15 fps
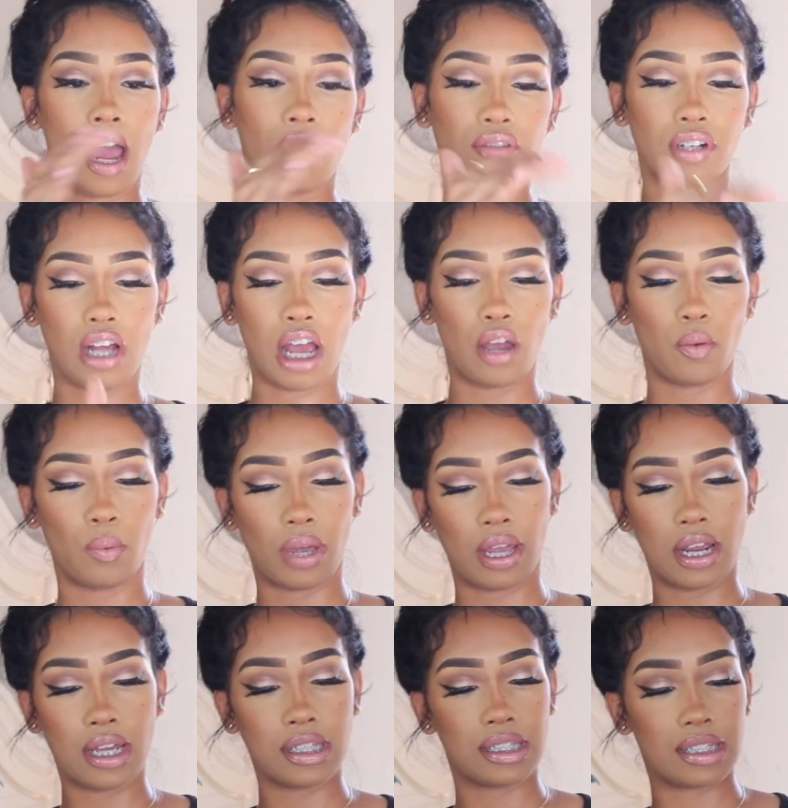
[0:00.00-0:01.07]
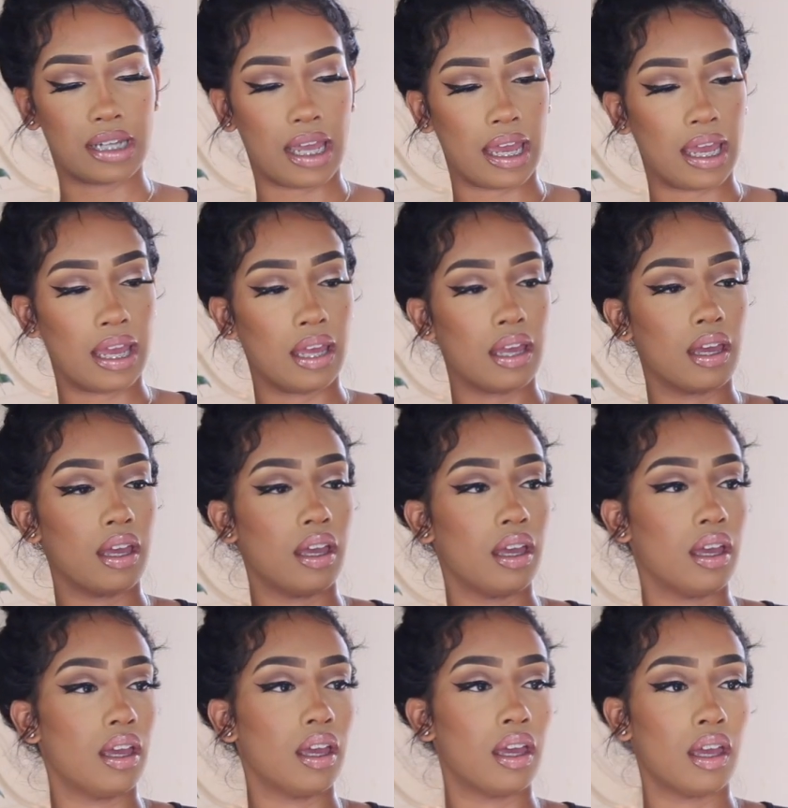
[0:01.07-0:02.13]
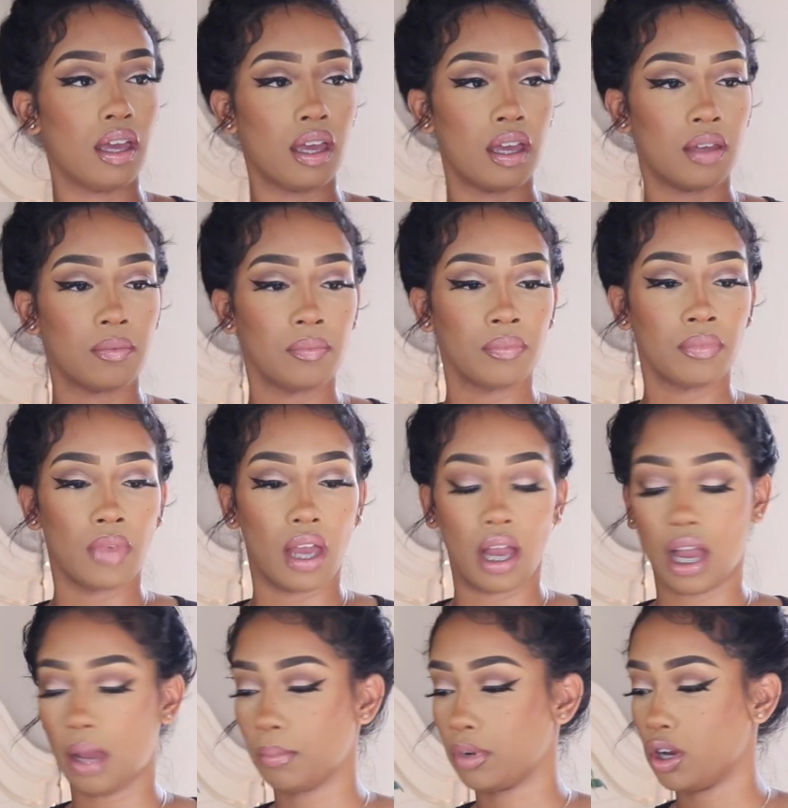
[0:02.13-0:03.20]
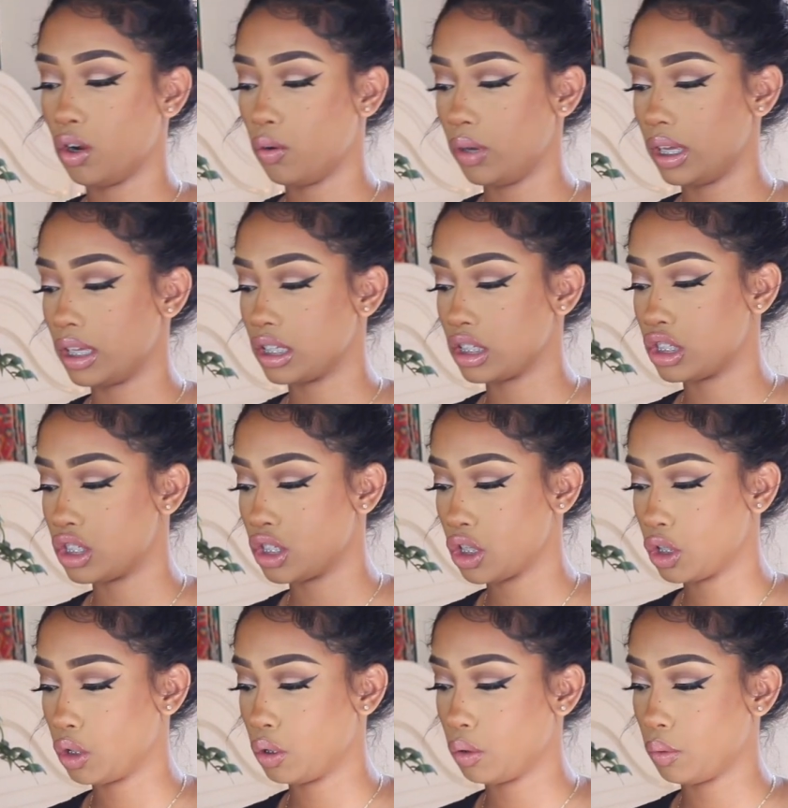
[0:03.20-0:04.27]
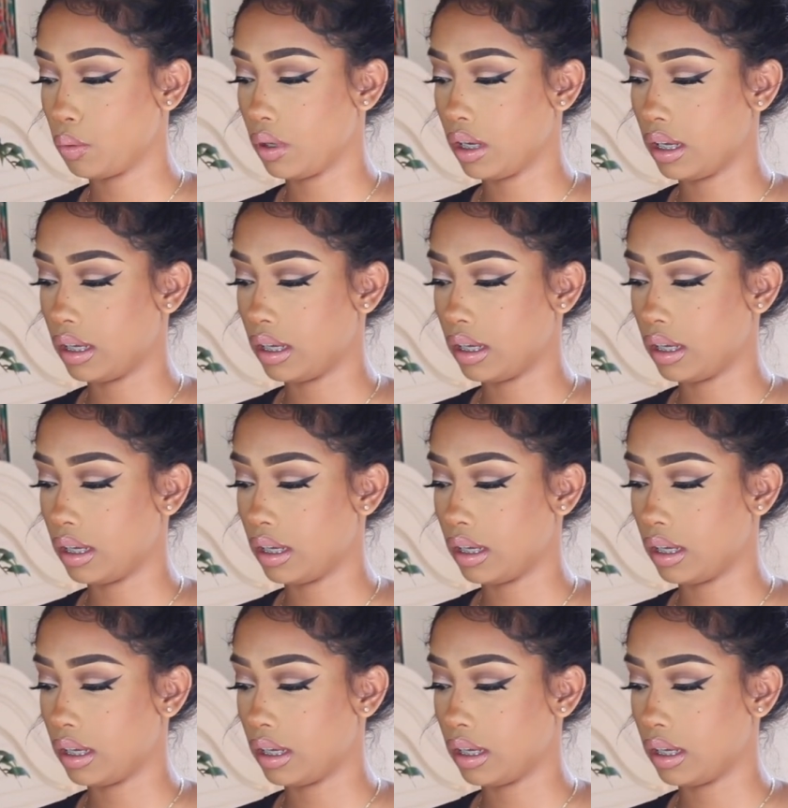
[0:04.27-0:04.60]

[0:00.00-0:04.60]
after I wear it today, I'm going to